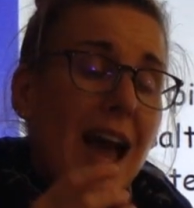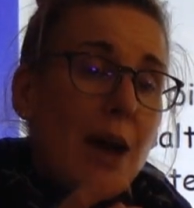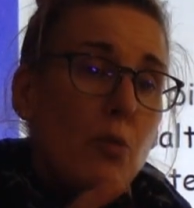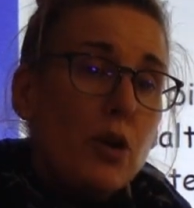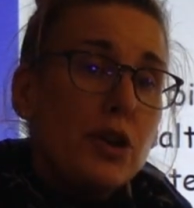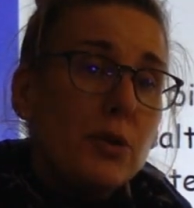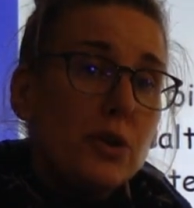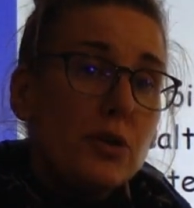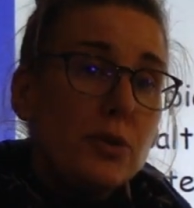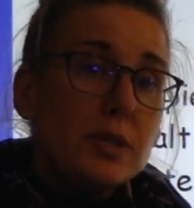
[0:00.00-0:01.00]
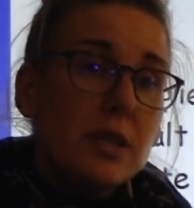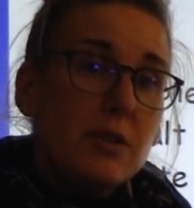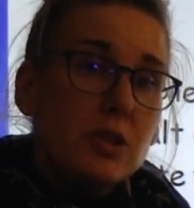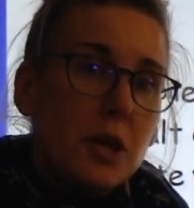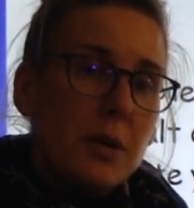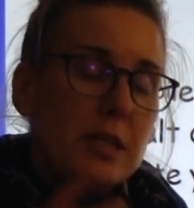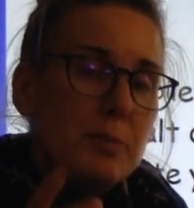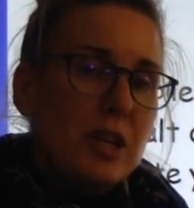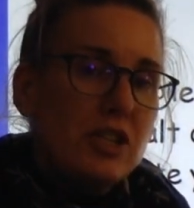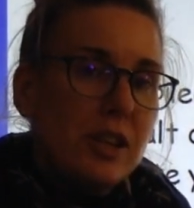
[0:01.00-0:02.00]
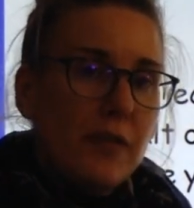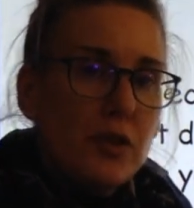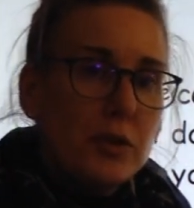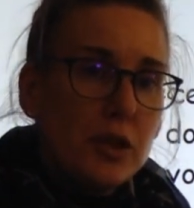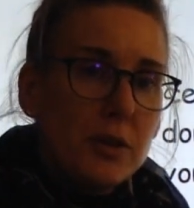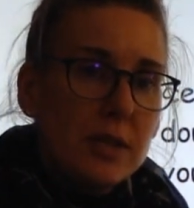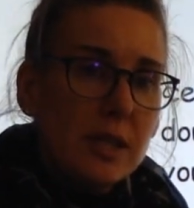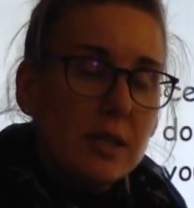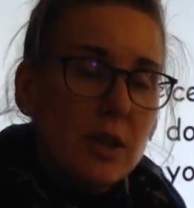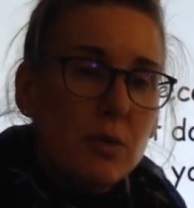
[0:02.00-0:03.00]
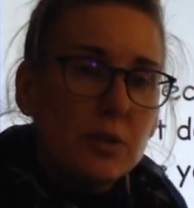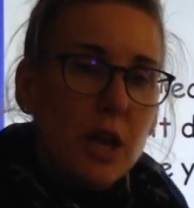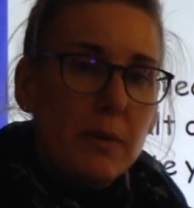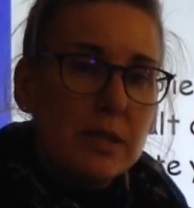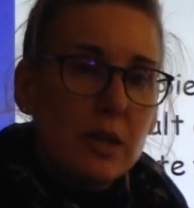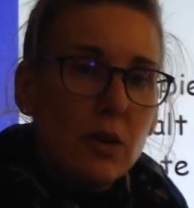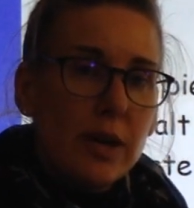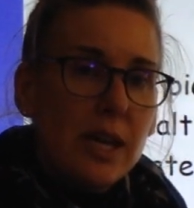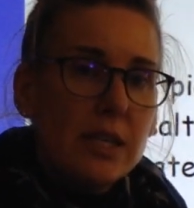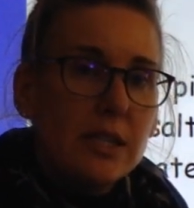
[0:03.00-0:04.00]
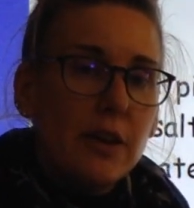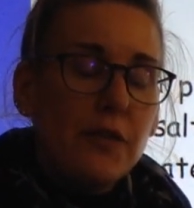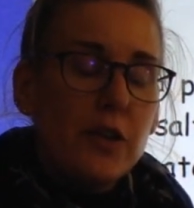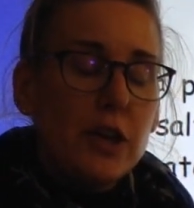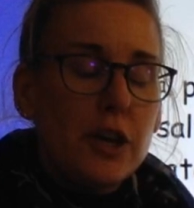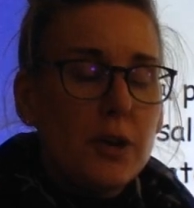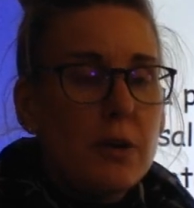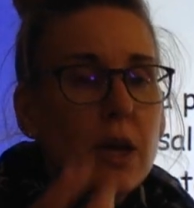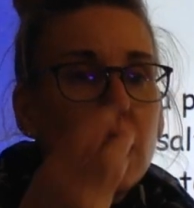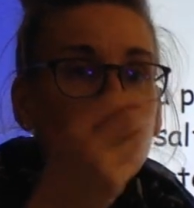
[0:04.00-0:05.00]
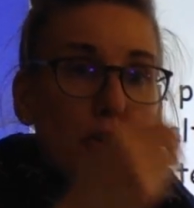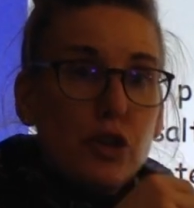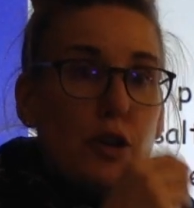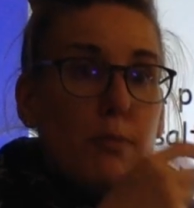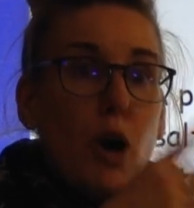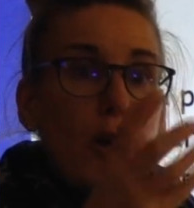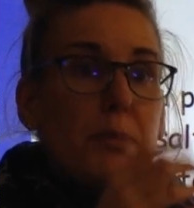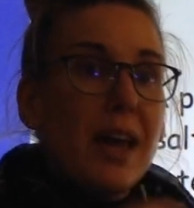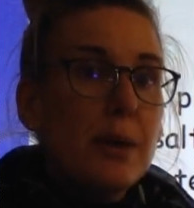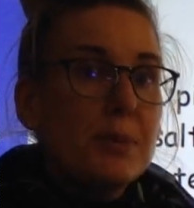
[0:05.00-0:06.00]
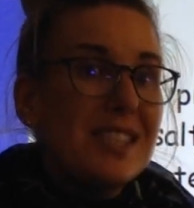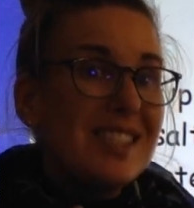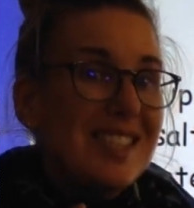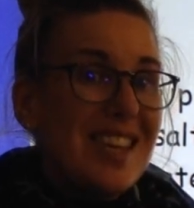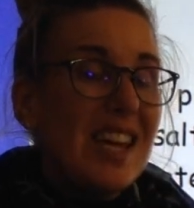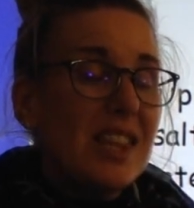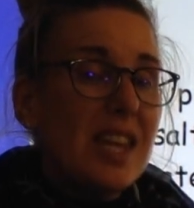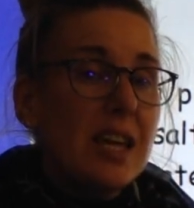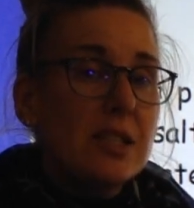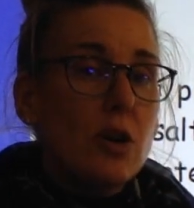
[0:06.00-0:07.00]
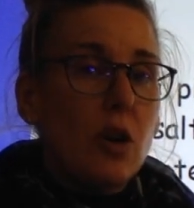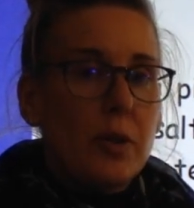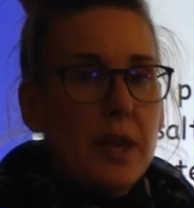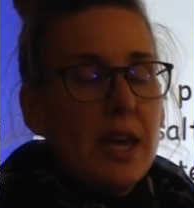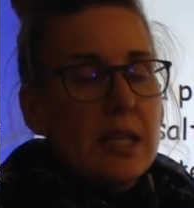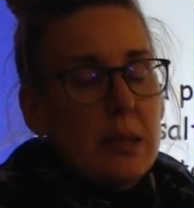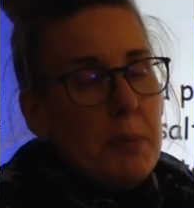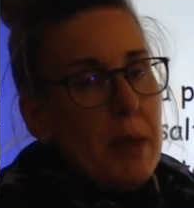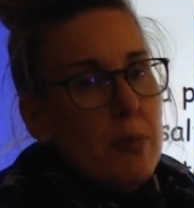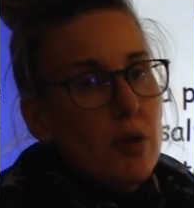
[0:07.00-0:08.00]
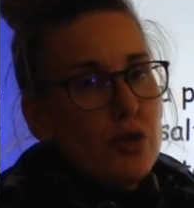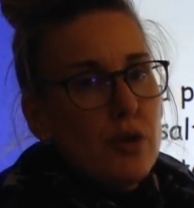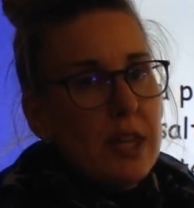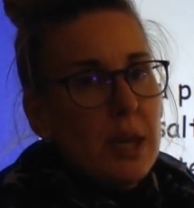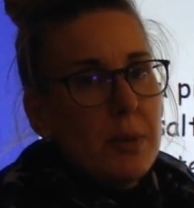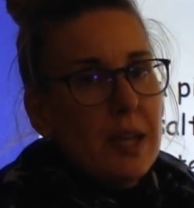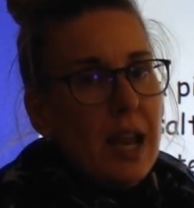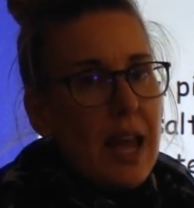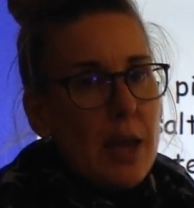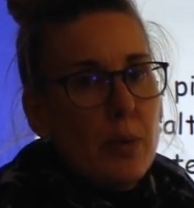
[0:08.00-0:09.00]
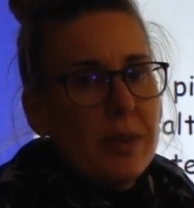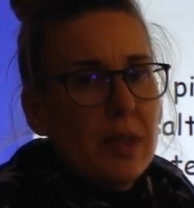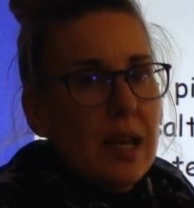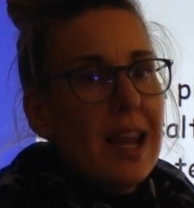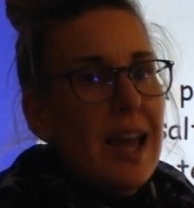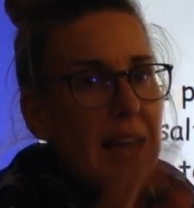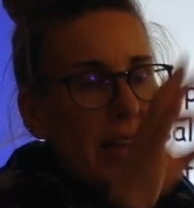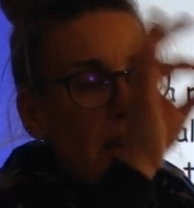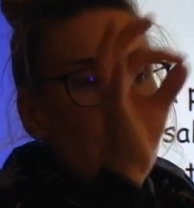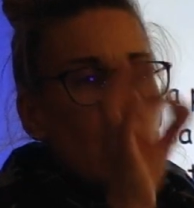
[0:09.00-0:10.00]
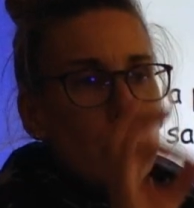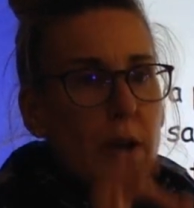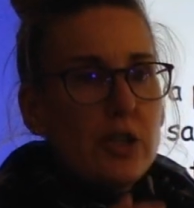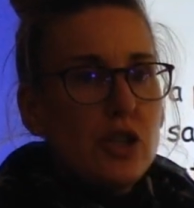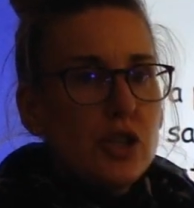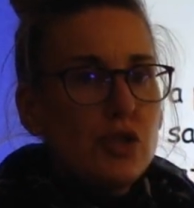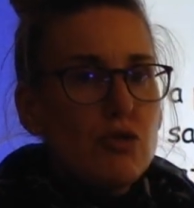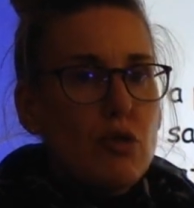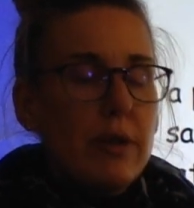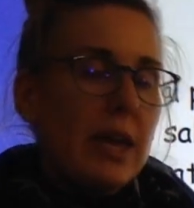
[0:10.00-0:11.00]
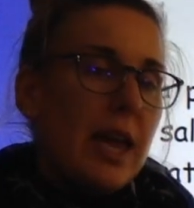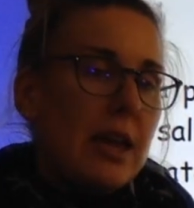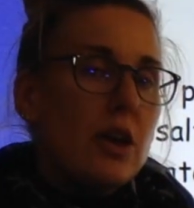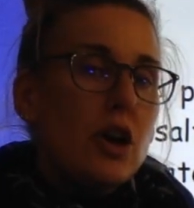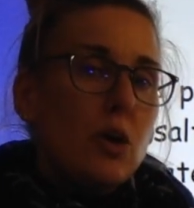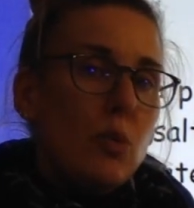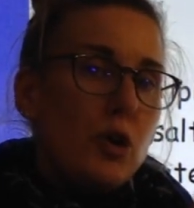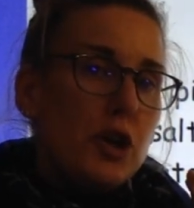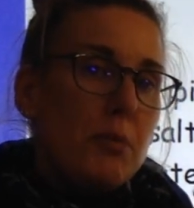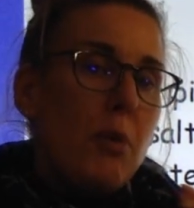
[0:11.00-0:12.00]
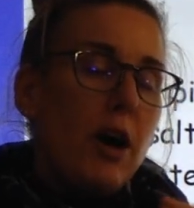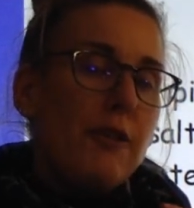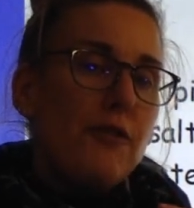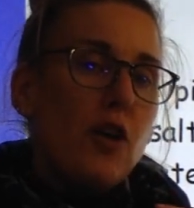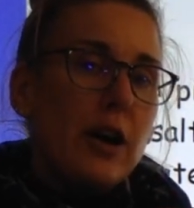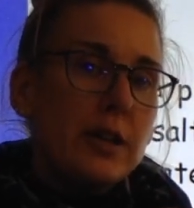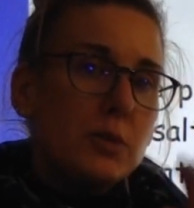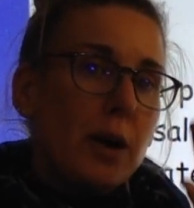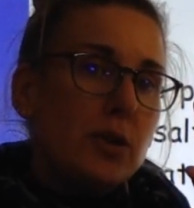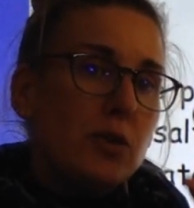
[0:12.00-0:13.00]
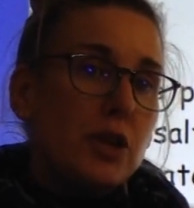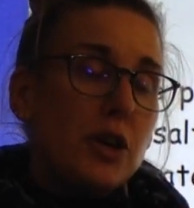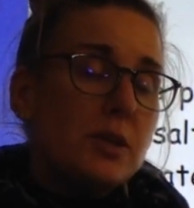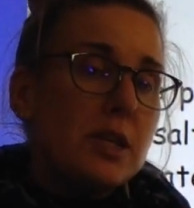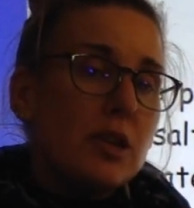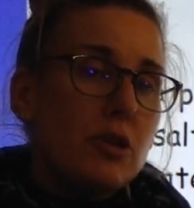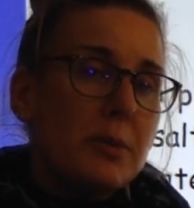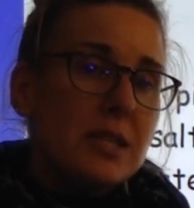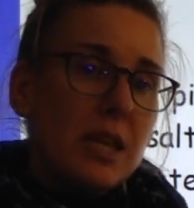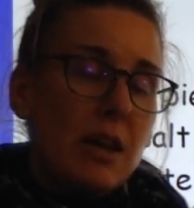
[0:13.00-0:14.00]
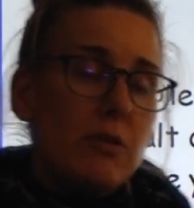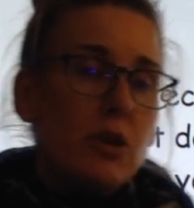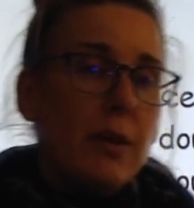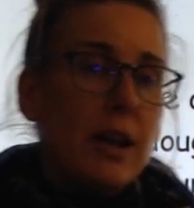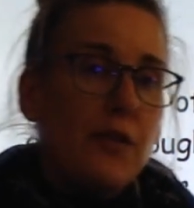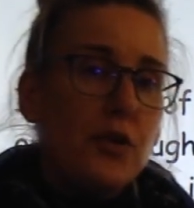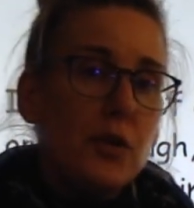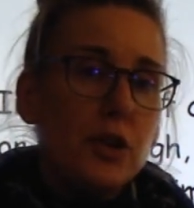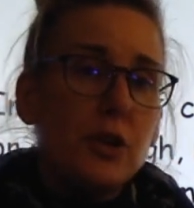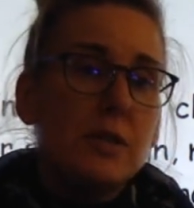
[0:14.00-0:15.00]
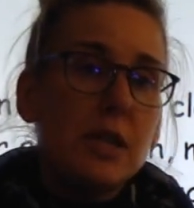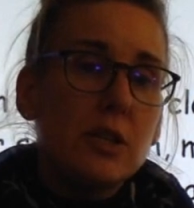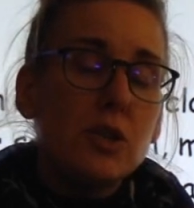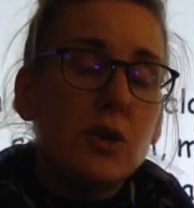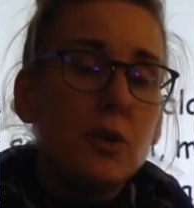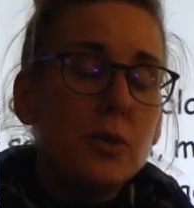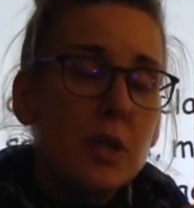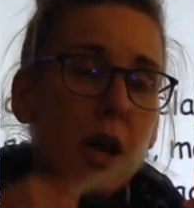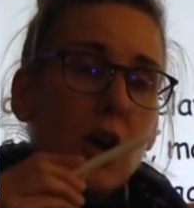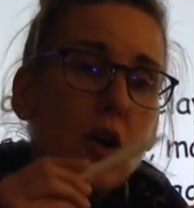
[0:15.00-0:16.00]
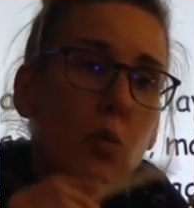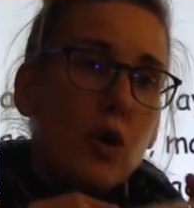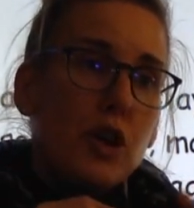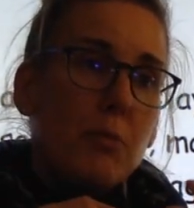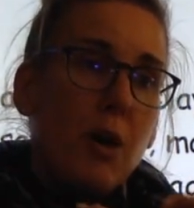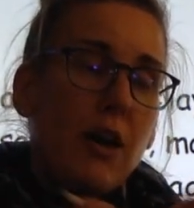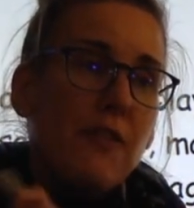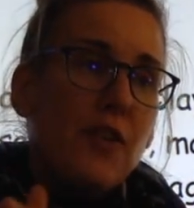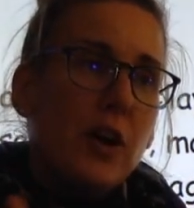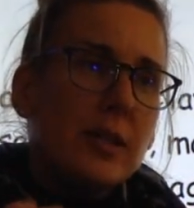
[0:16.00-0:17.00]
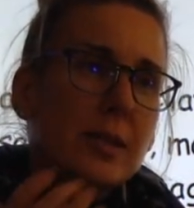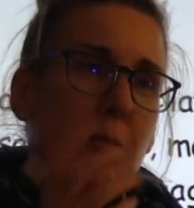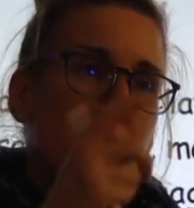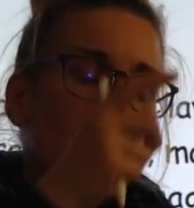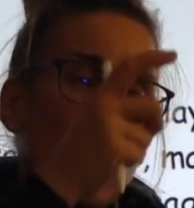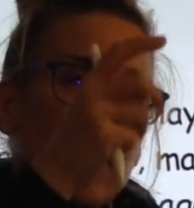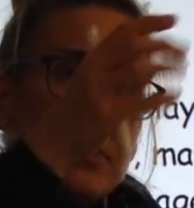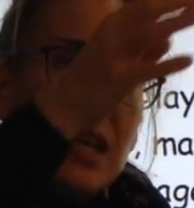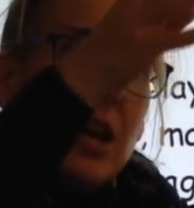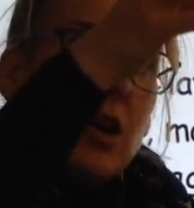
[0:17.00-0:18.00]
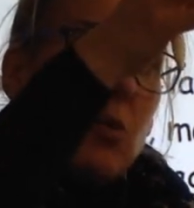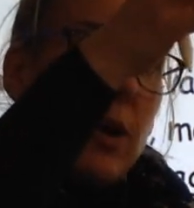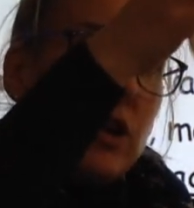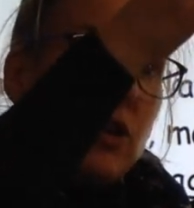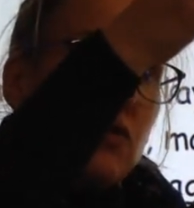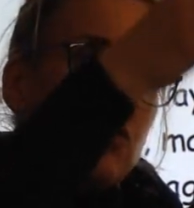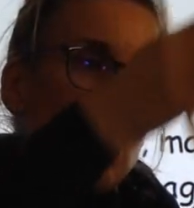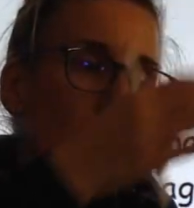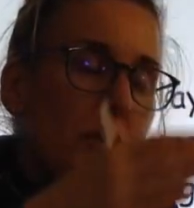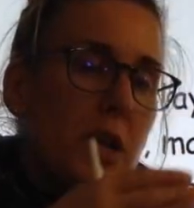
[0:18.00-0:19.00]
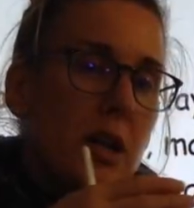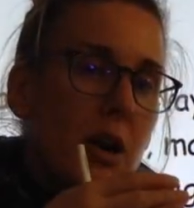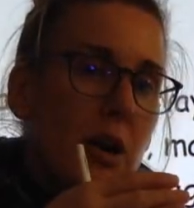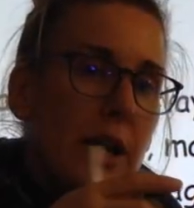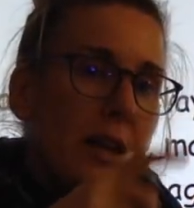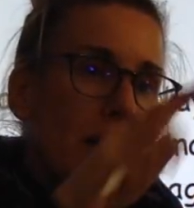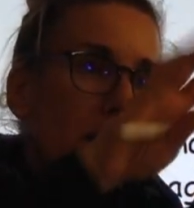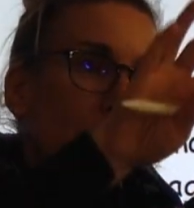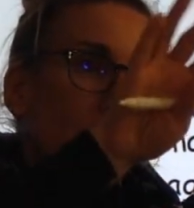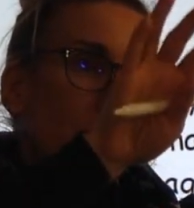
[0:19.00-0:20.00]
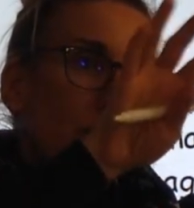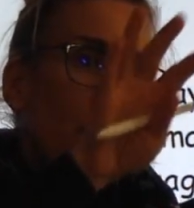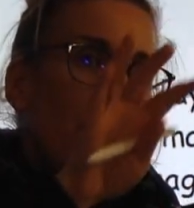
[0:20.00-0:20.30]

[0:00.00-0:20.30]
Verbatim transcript: and what you can also do especially if you're using salt dough it's a lot easier for you you might be able to stick things on it's a bit more tricky with clay with the clay we're just drawing in what you might find when you're using your material and if you're using tools what you might find sometimes when you've drawn a line you'll